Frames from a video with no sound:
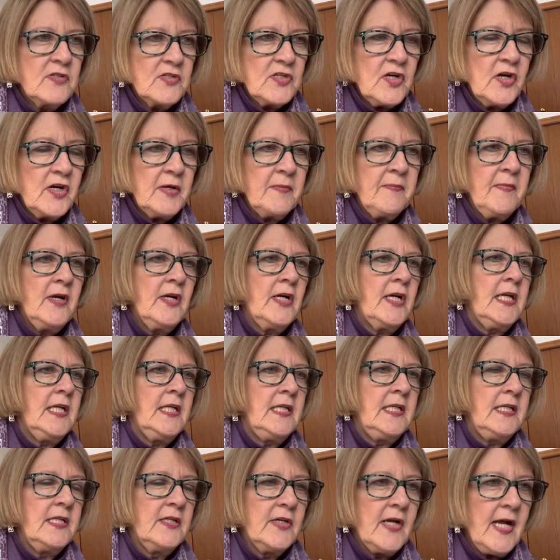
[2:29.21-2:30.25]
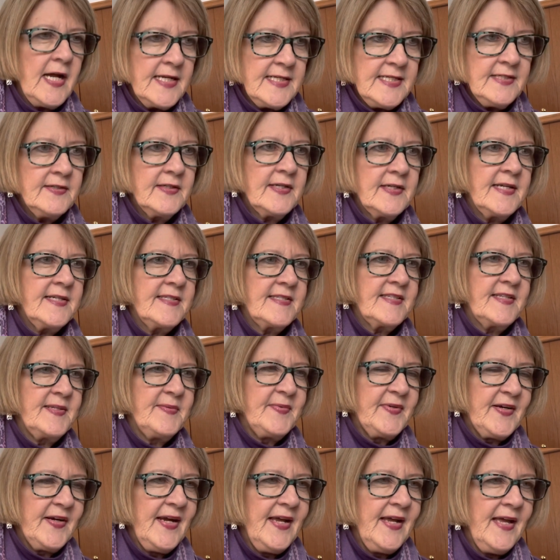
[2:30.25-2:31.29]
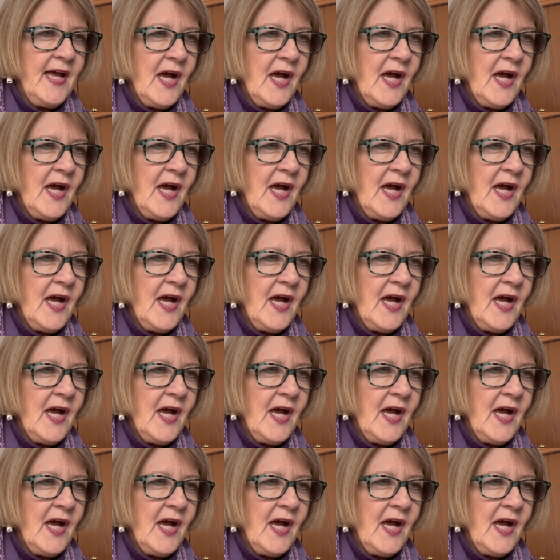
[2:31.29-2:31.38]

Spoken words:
target market, your ideal customer,